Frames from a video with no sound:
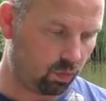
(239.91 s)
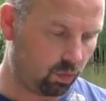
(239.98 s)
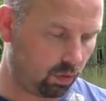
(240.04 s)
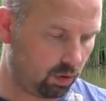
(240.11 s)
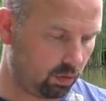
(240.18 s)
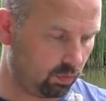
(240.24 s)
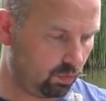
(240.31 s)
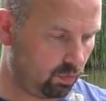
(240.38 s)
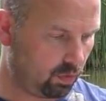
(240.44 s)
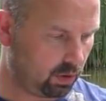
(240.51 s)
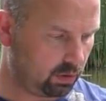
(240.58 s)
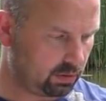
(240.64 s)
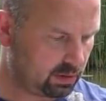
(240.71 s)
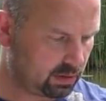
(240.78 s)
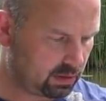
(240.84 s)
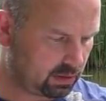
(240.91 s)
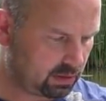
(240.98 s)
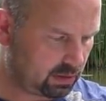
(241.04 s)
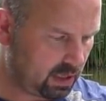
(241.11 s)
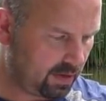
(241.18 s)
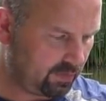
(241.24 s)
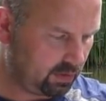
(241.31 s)

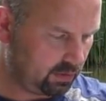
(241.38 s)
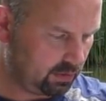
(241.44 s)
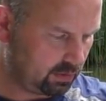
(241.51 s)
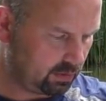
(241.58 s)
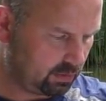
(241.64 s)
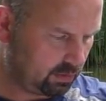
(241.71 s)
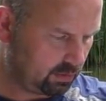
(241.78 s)
117.